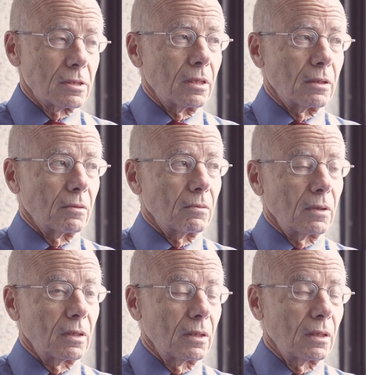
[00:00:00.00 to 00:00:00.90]

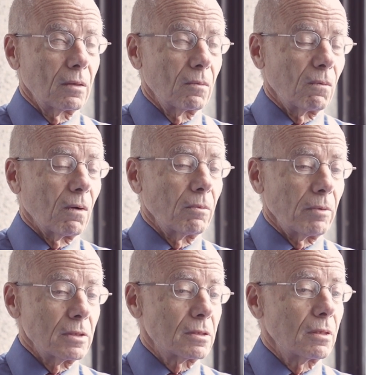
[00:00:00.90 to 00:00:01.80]
So what
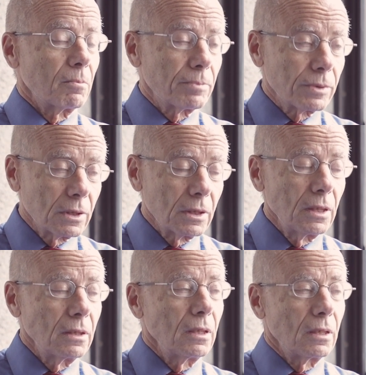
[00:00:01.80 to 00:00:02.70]
was
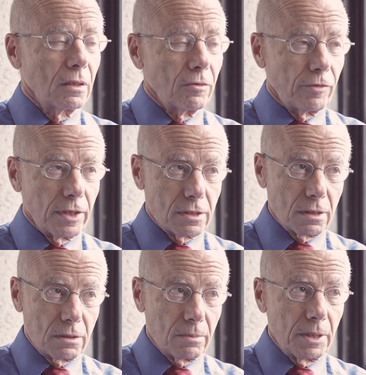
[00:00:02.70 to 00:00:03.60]
completely
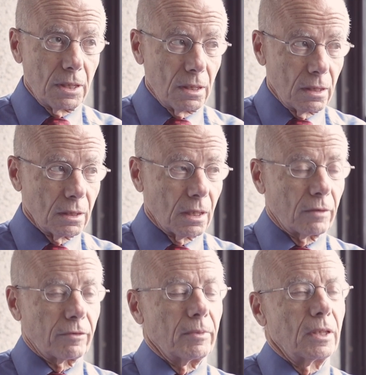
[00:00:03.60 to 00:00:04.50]
convincing to me in
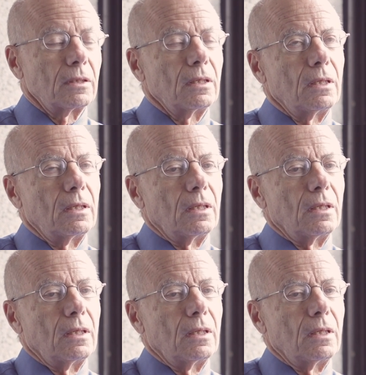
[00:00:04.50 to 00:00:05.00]
government